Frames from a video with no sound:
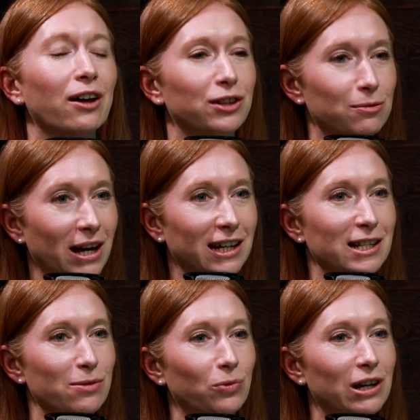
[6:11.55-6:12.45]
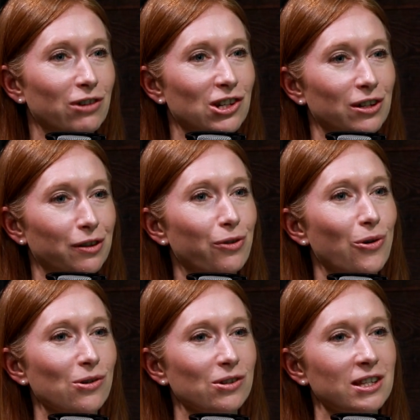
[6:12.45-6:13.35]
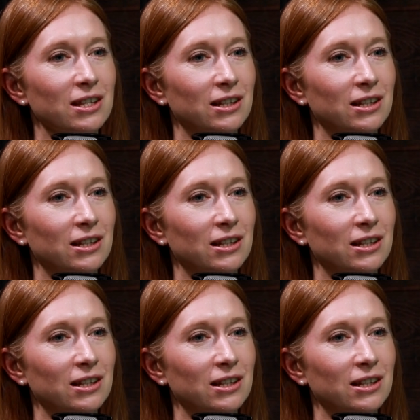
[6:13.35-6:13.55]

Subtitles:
the mechanism we originally thought?